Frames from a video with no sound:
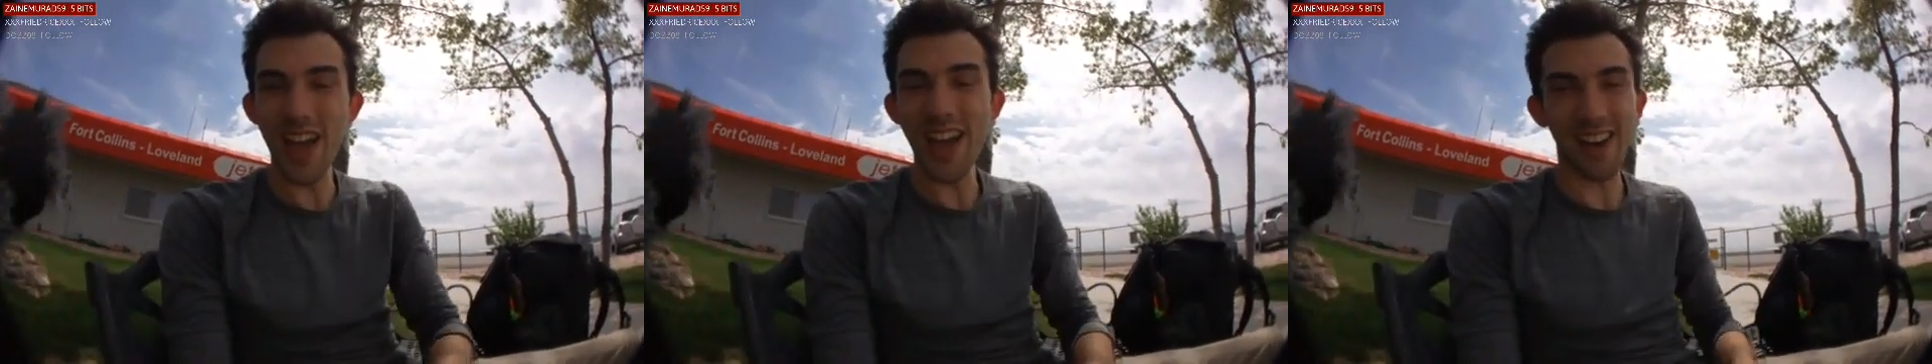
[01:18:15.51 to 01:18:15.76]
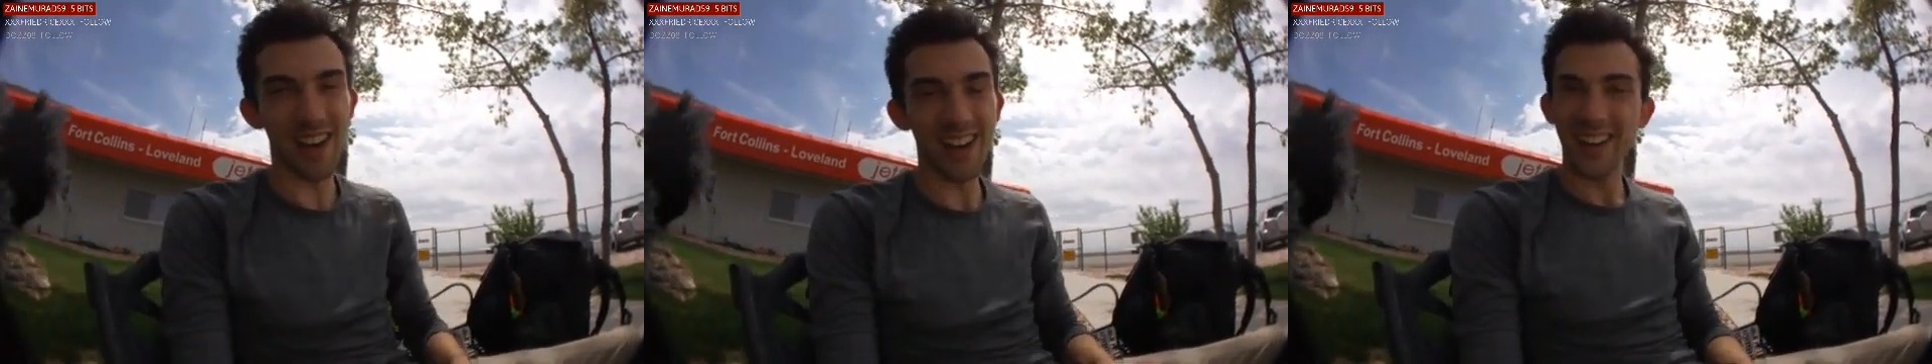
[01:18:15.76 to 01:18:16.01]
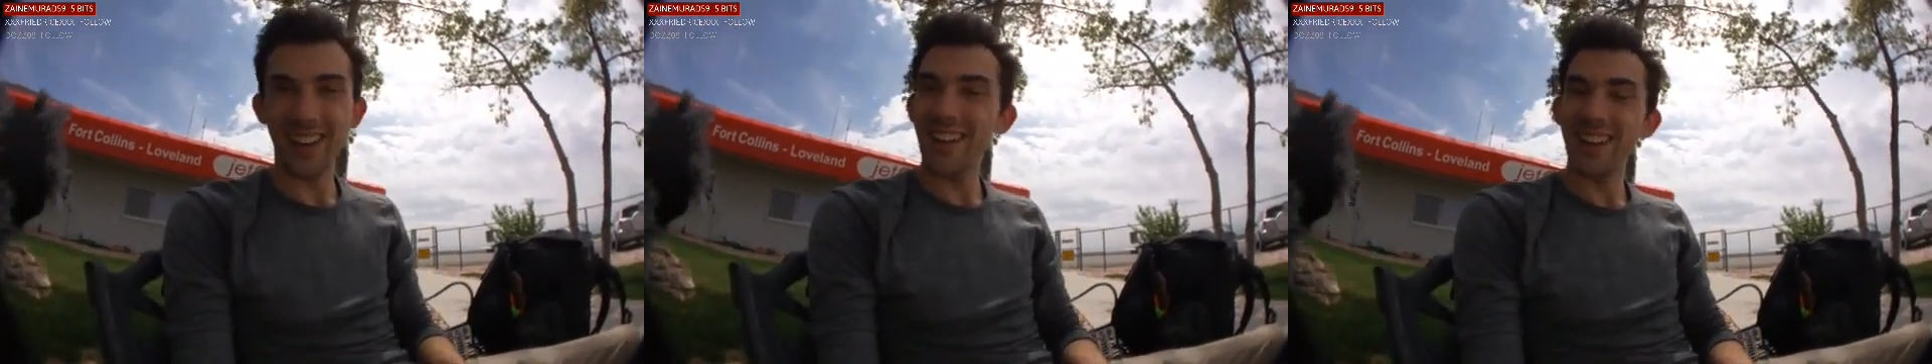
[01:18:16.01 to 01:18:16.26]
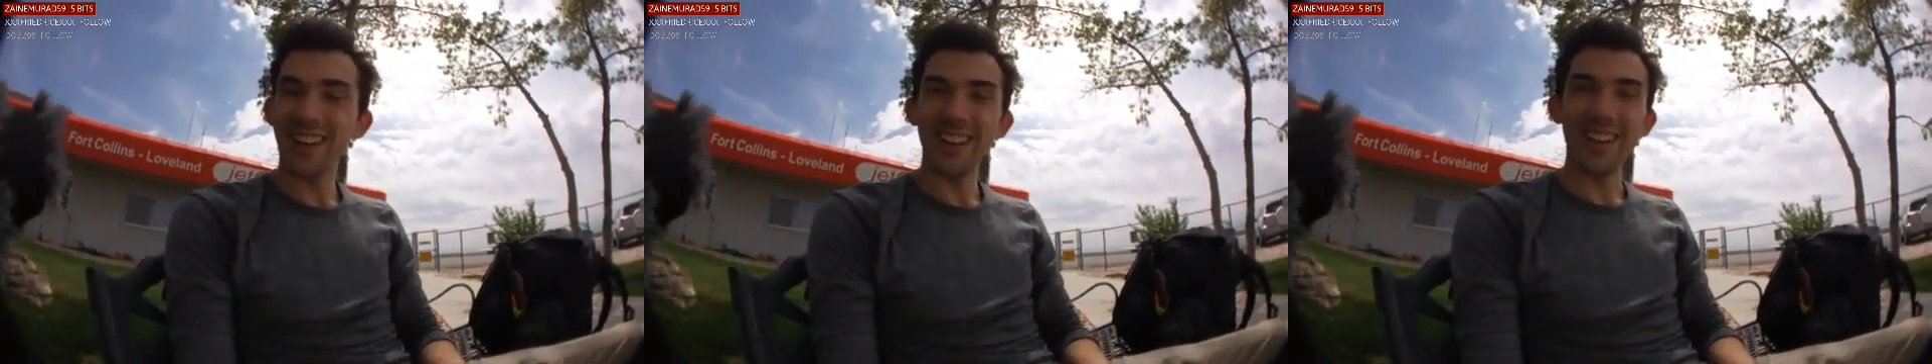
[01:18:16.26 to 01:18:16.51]
they are.
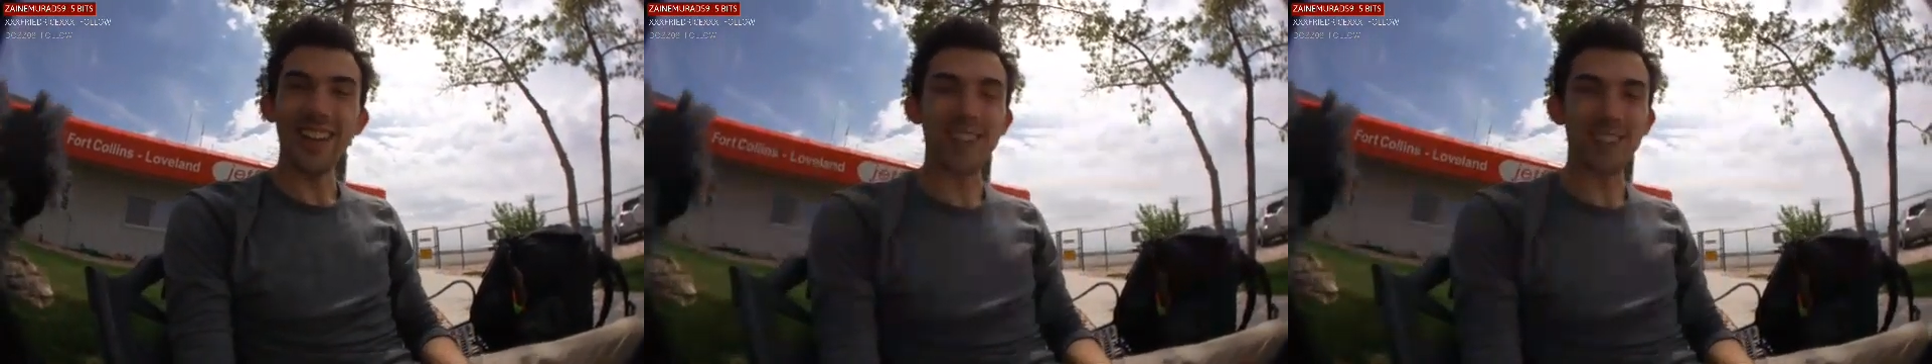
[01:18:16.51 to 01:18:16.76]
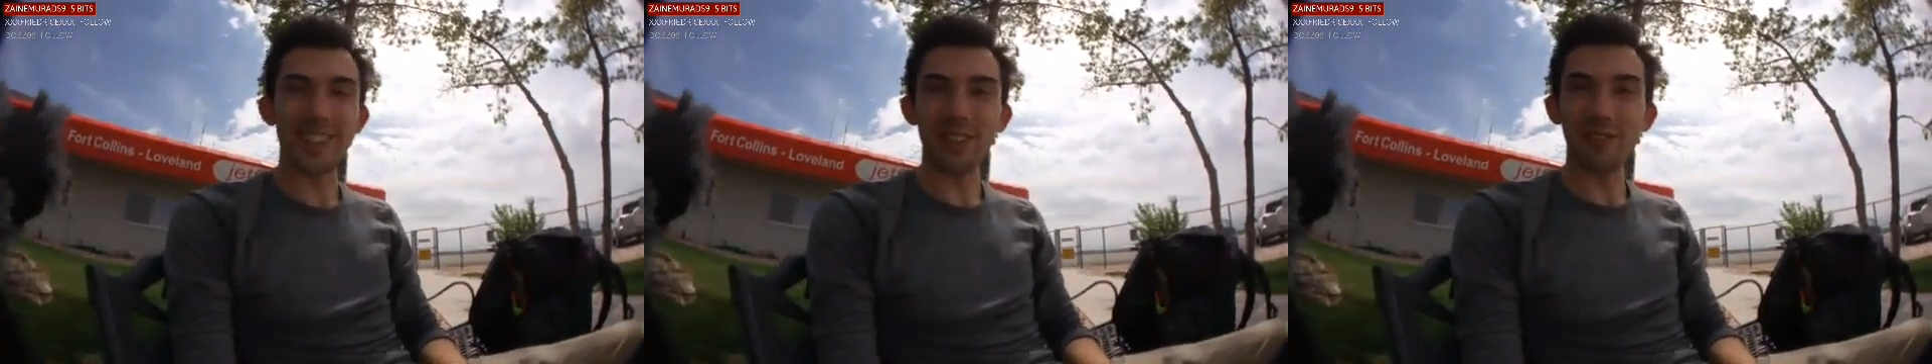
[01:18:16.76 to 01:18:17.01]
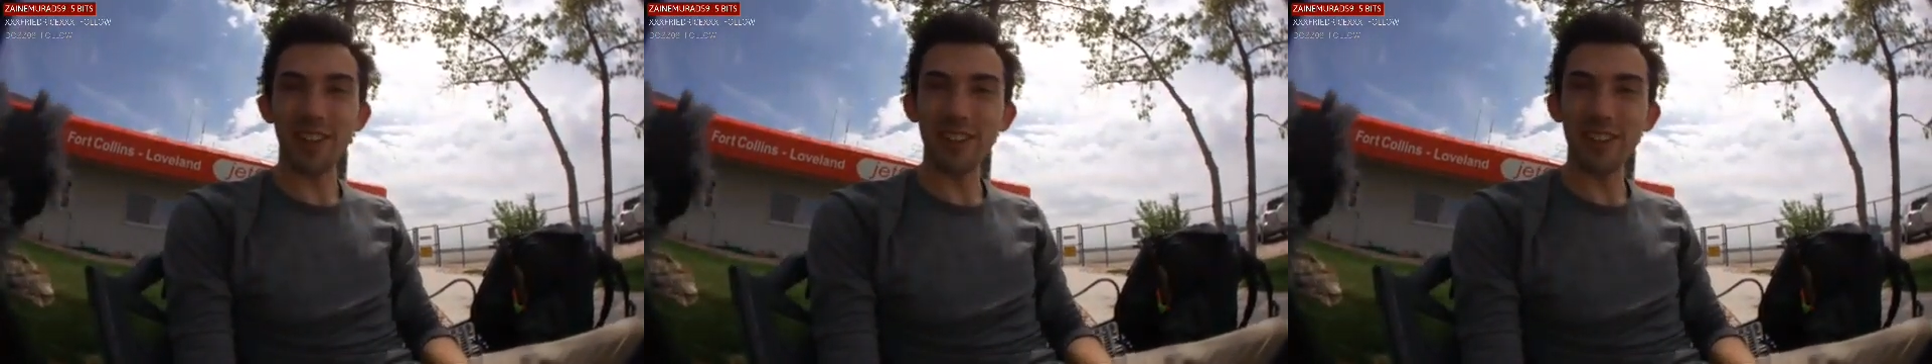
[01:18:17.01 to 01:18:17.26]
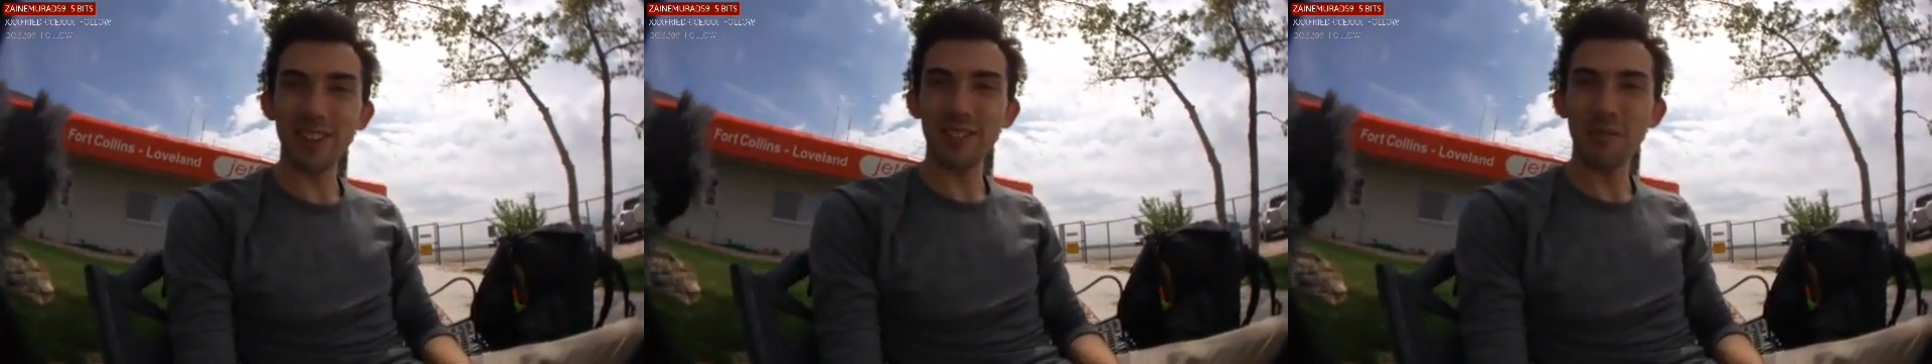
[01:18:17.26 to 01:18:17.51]
Interesting
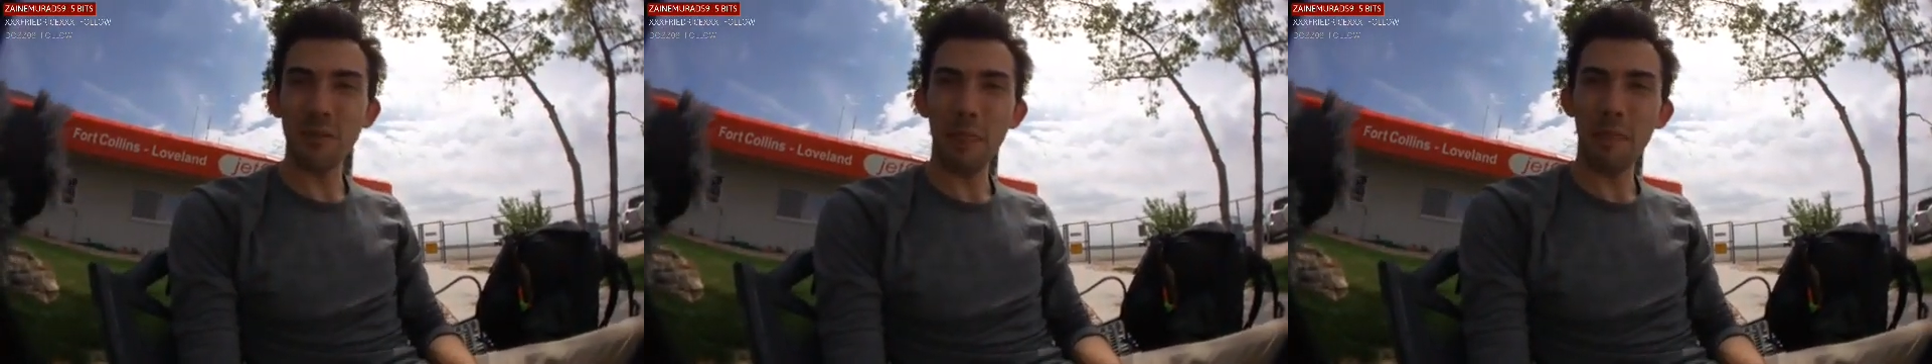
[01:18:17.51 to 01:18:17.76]
fellows.